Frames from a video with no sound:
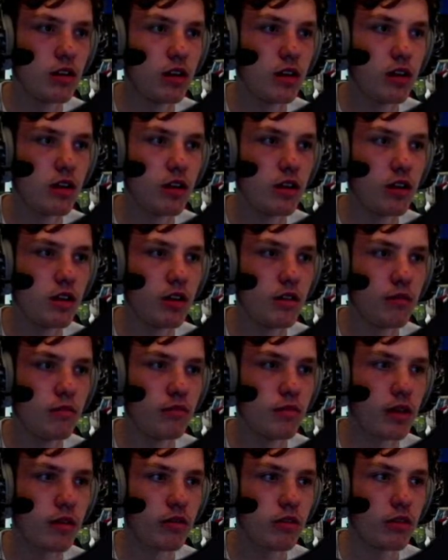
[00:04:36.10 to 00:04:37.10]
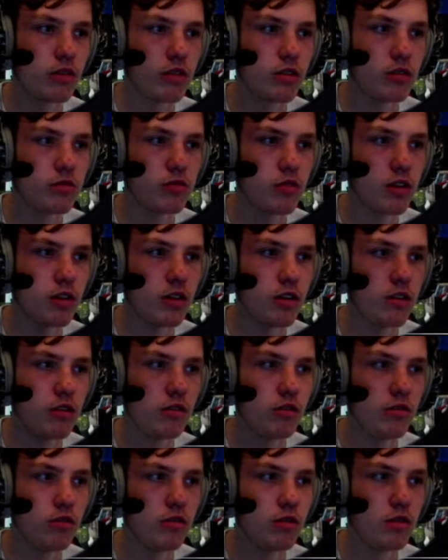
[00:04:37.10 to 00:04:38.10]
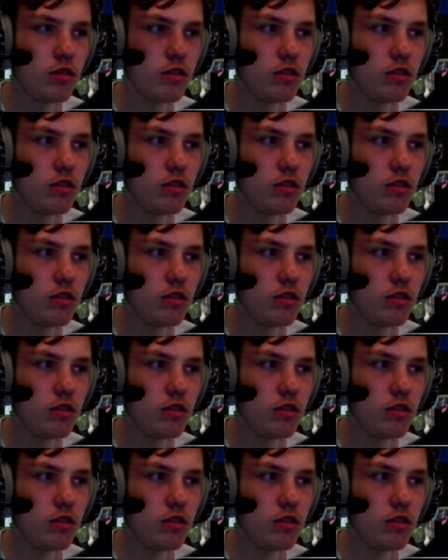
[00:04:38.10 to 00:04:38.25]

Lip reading: That one on as well.